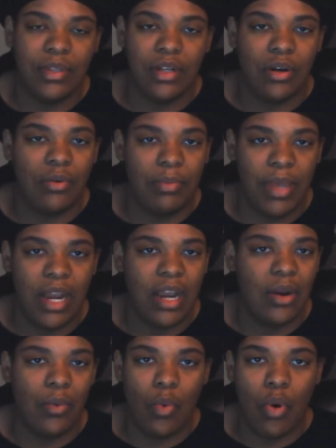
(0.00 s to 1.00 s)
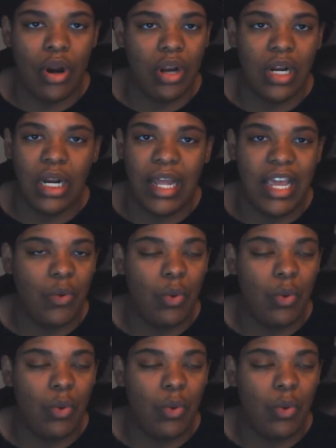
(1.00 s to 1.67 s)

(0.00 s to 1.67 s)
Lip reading: you know, being in the water, the lake,